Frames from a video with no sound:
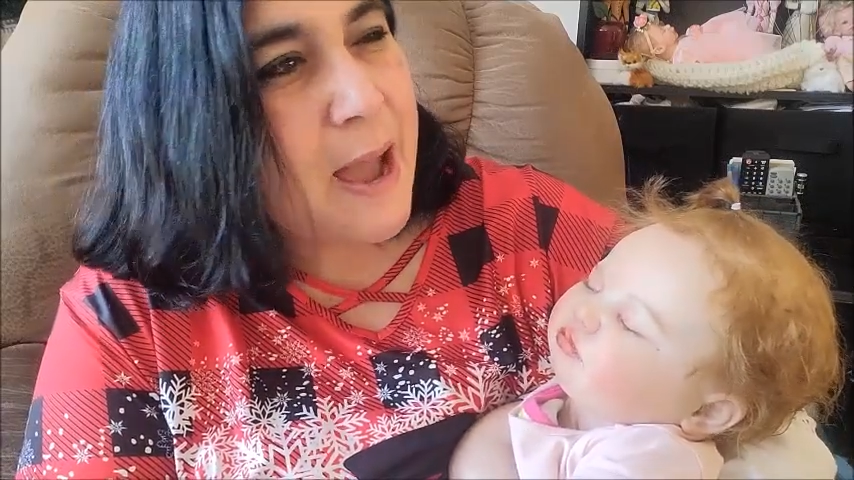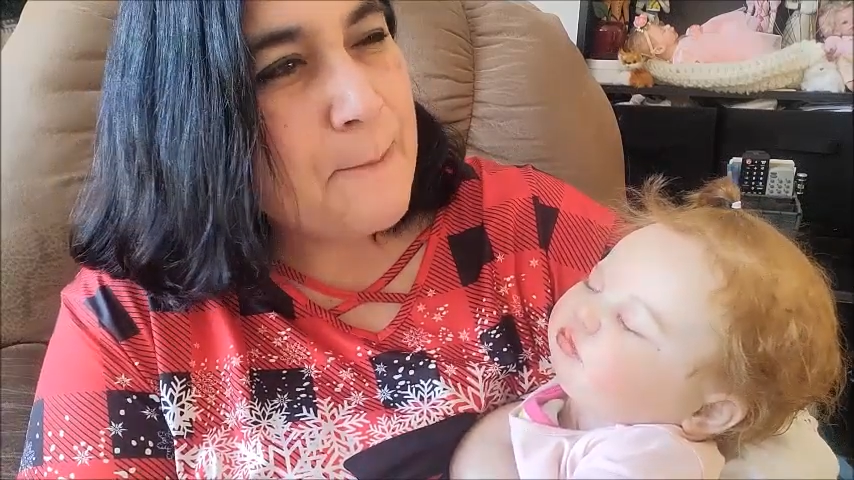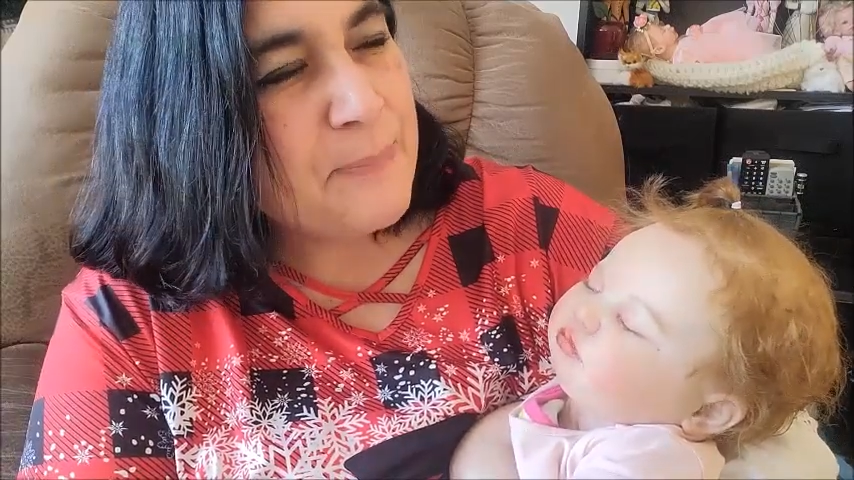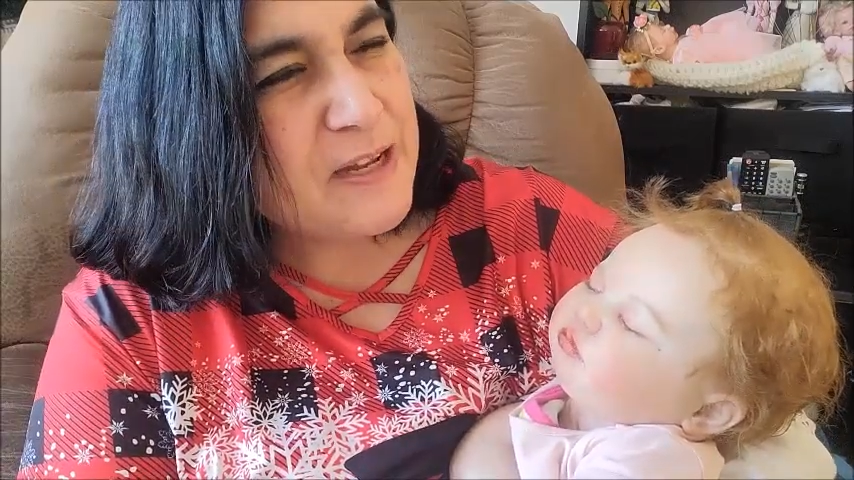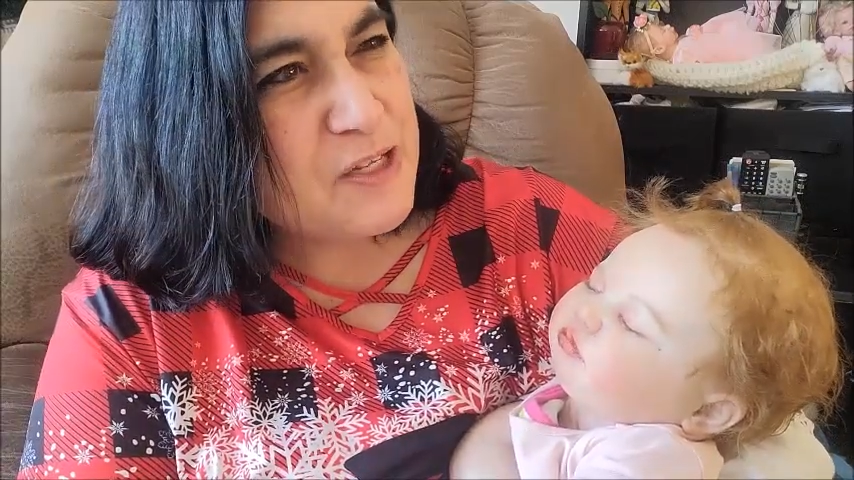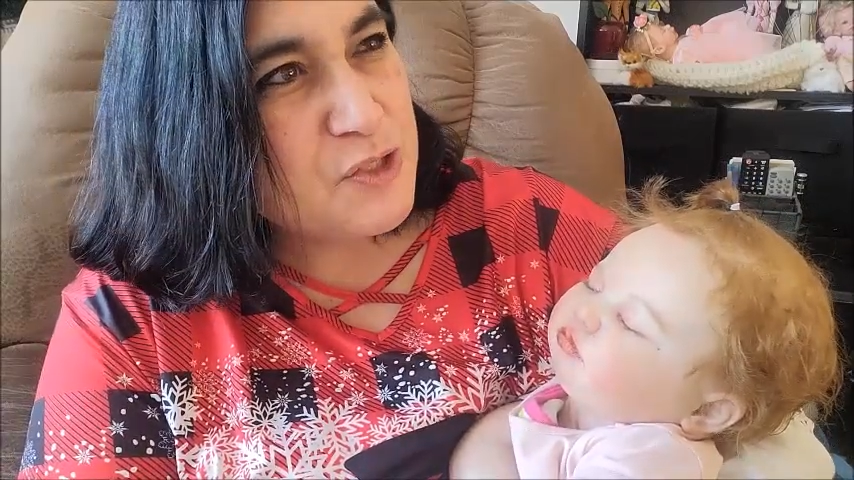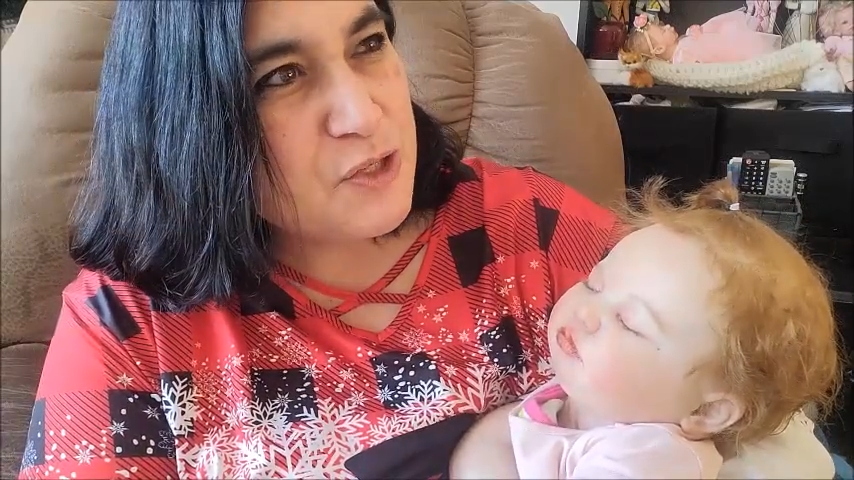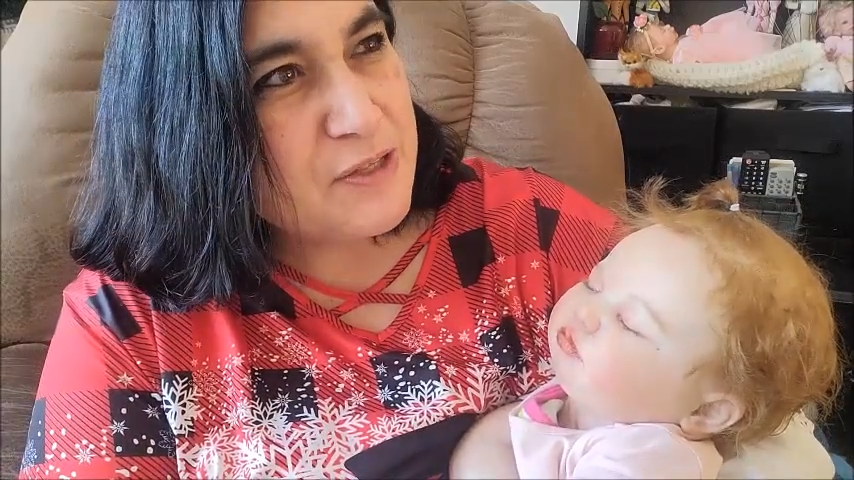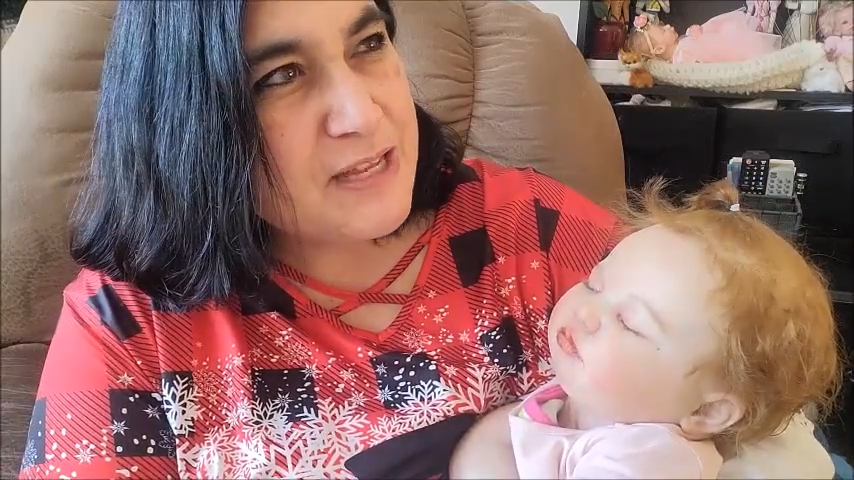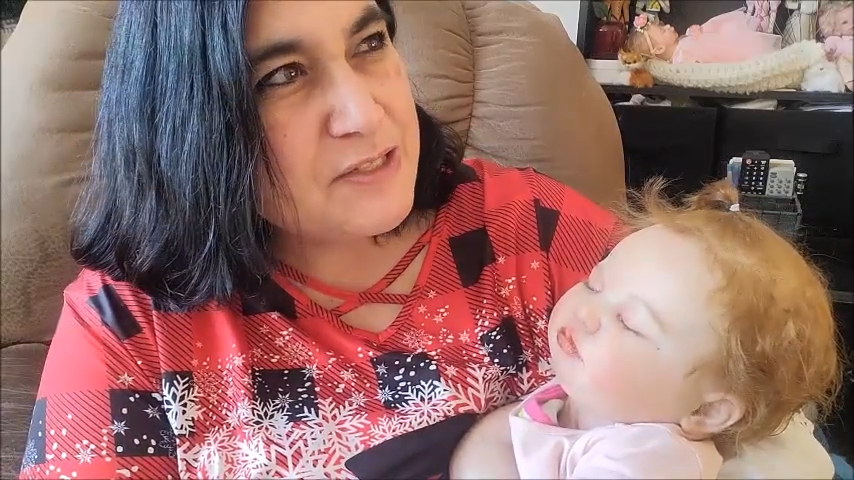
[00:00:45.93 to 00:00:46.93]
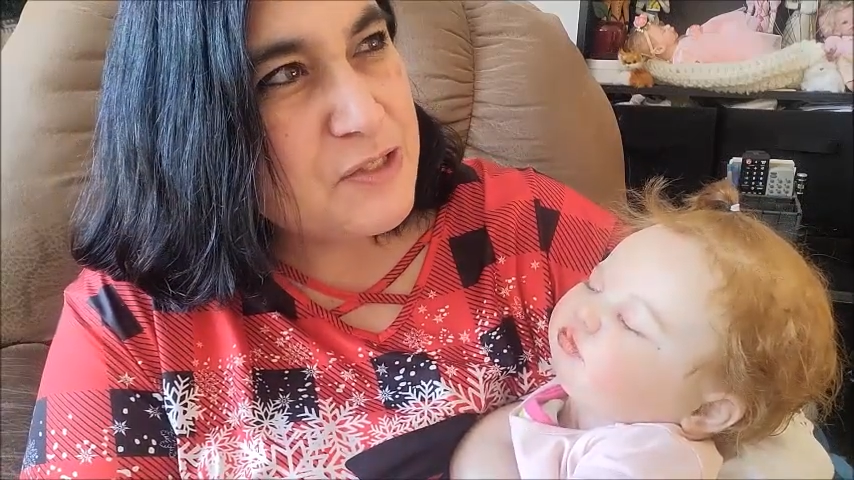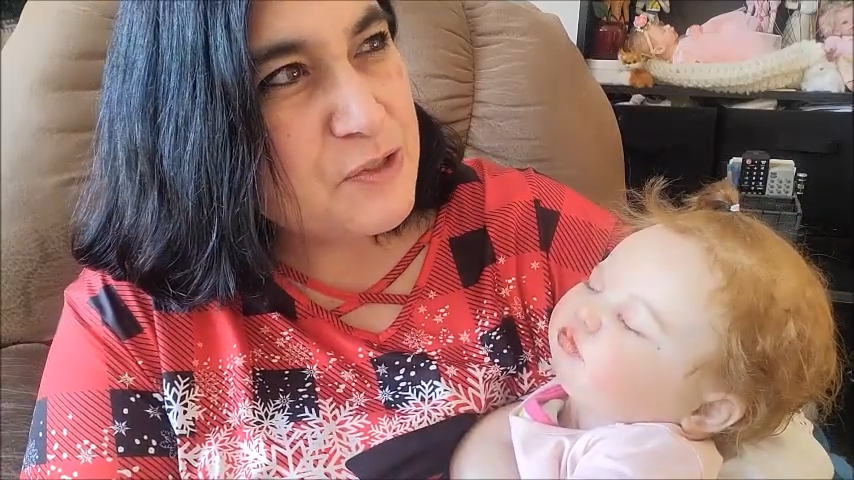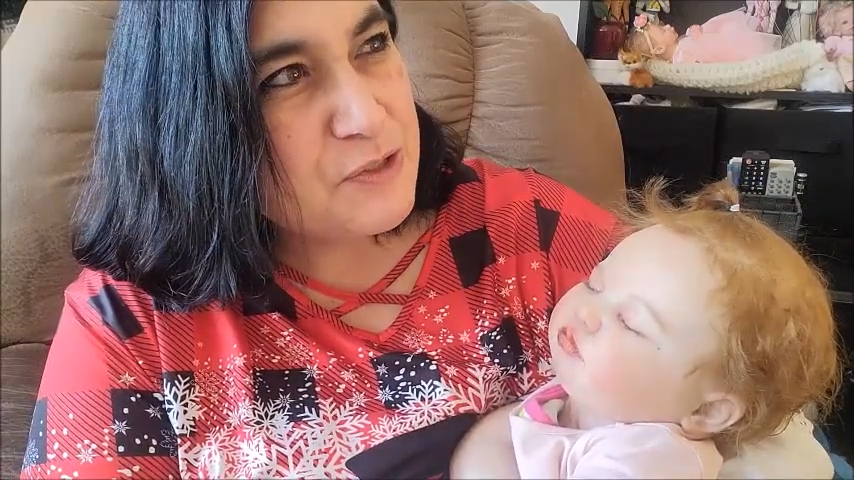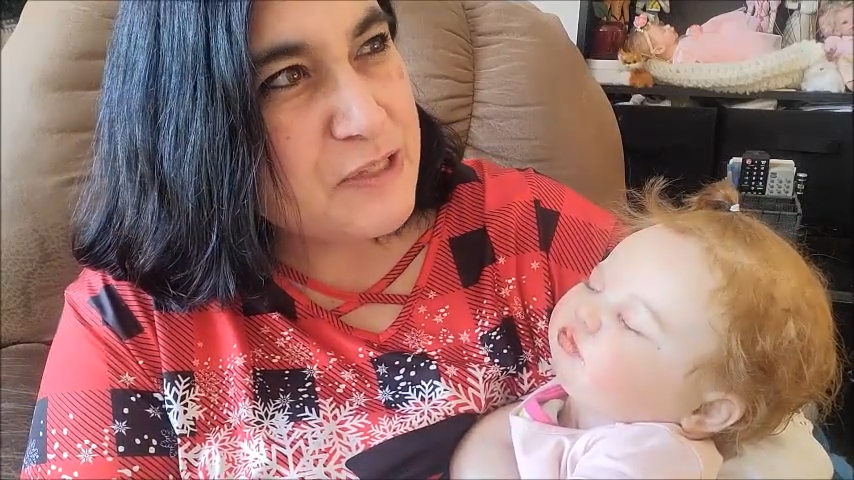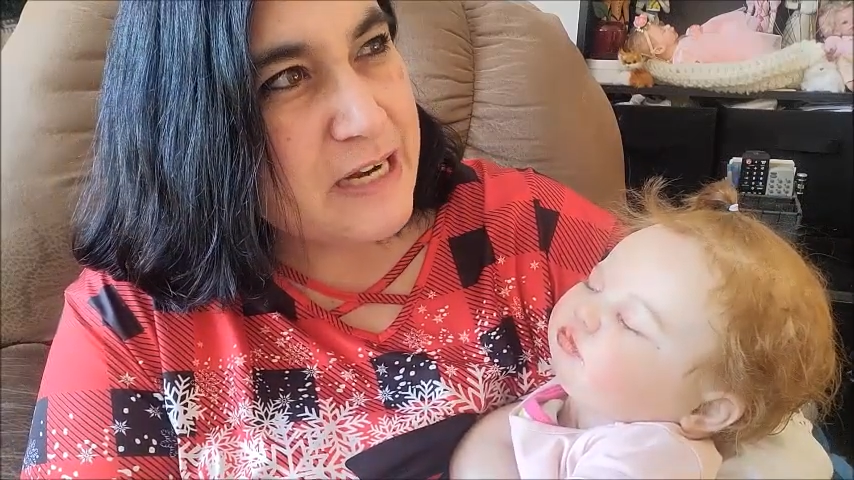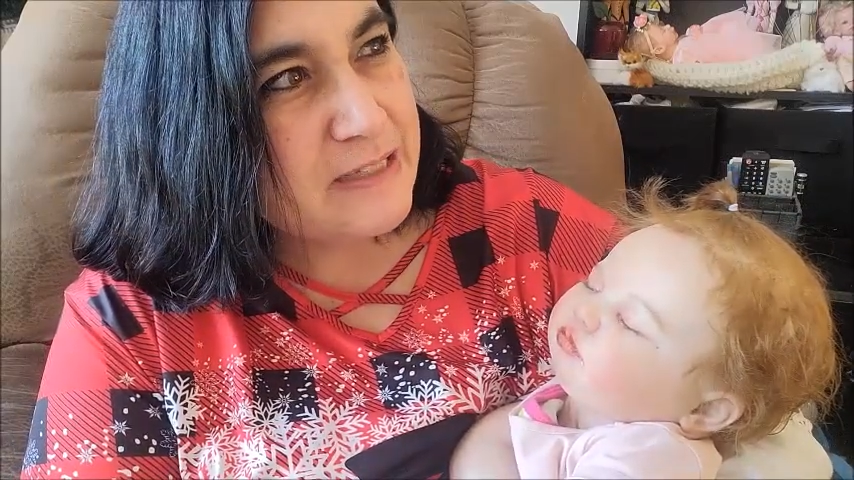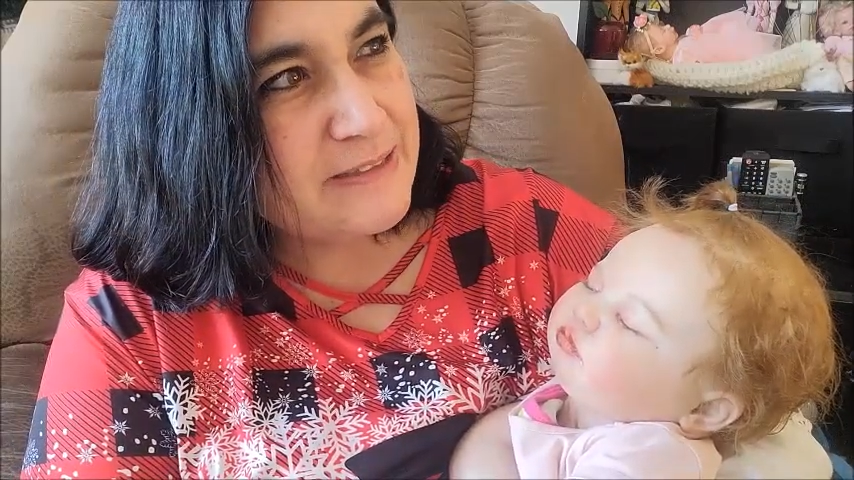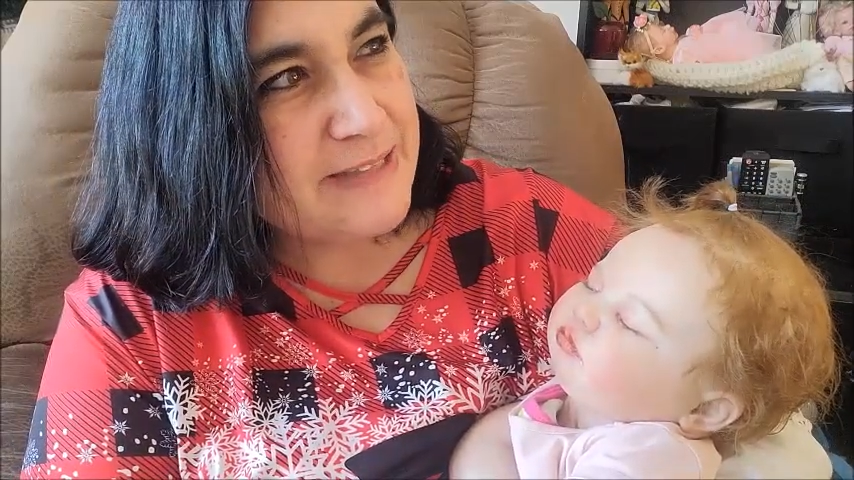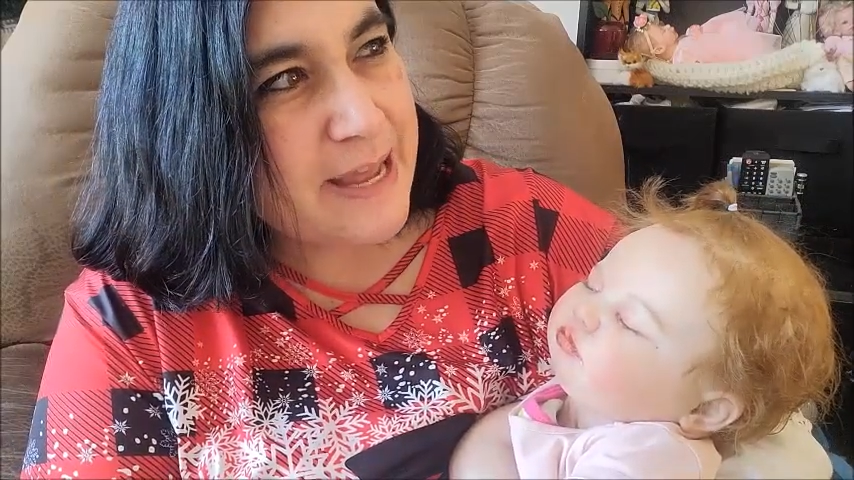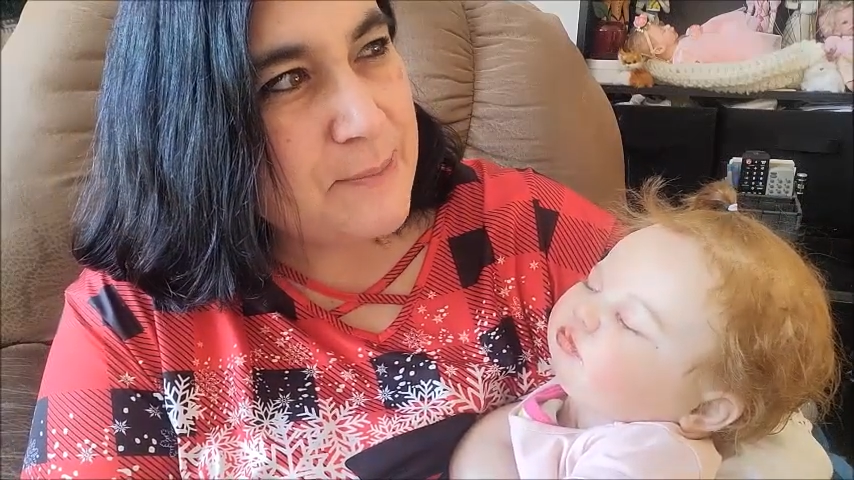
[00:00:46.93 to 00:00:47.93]
I'm pretty sure that's her
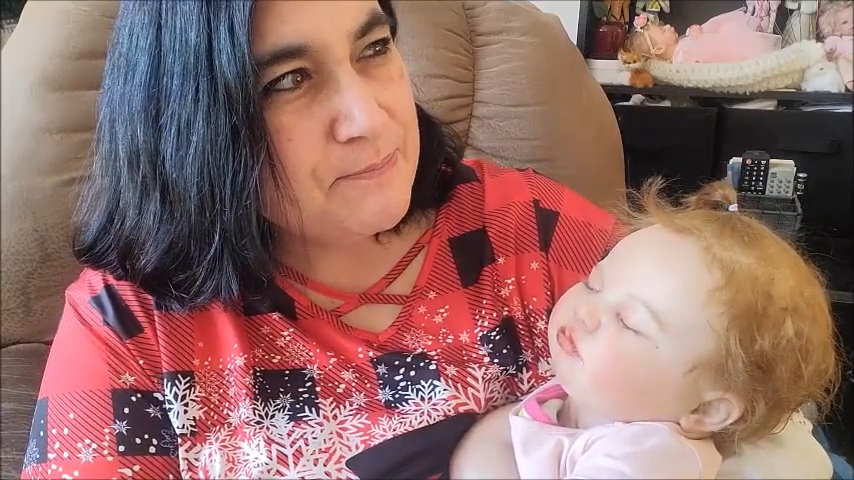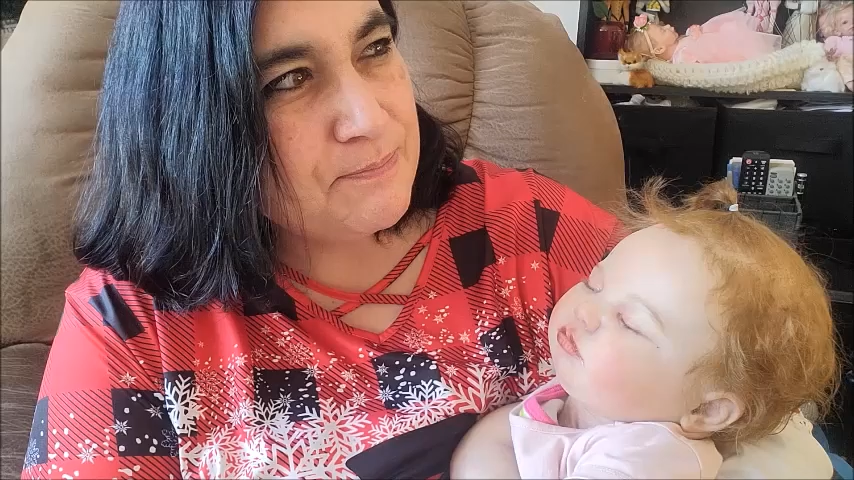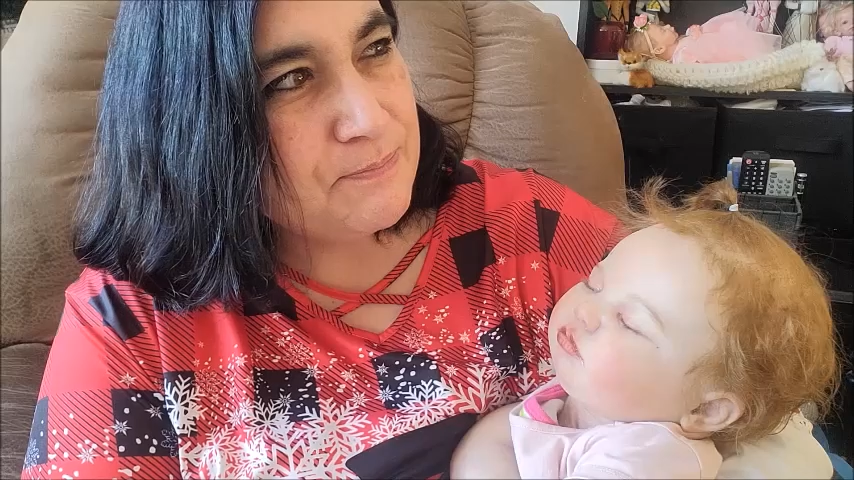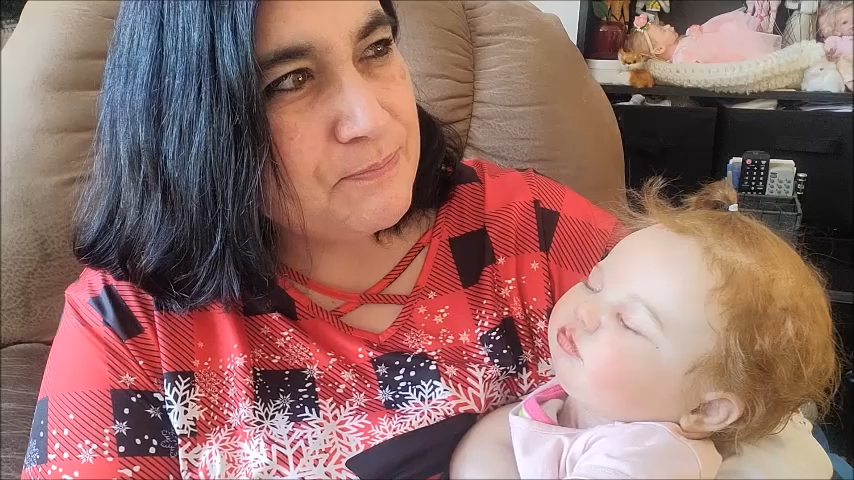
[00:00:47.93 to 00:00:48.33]
channel name.